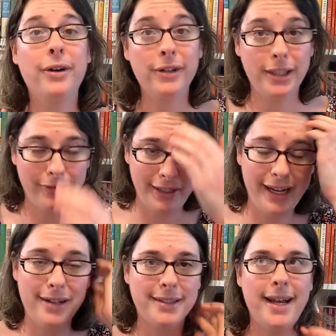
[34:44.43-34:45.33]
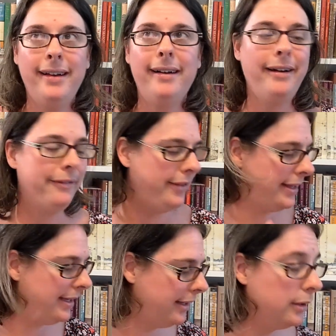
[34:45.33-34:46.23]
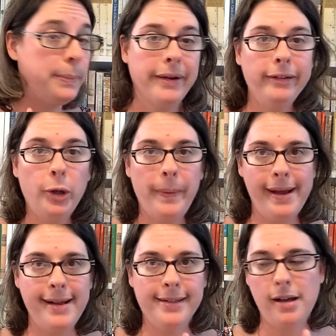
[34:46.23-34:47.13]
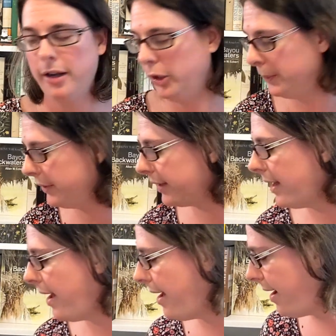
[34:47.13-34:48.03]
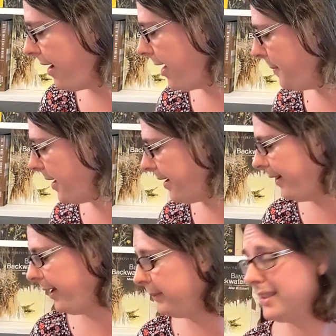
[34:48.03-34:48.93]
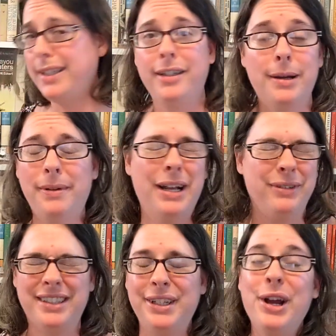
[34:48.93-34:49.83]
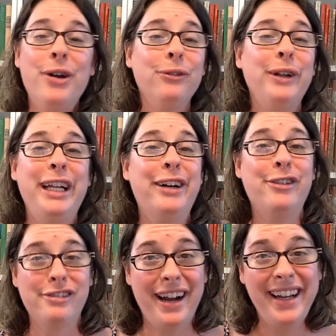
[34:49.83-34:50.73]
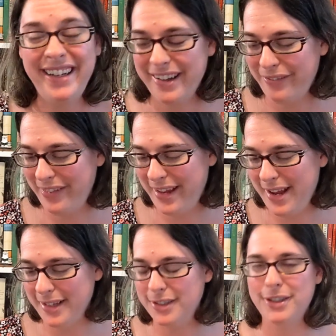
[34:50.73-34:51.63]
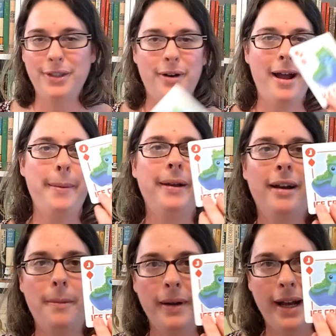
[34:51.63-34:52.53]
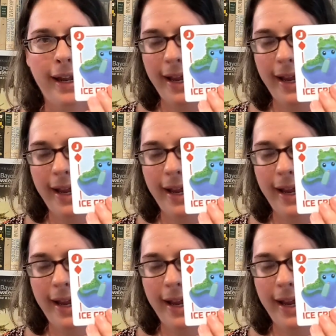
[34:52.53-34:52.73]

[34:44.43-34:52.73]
currently reading outside of the Barry Lopez audiobook, I am reading a variety of things. So I got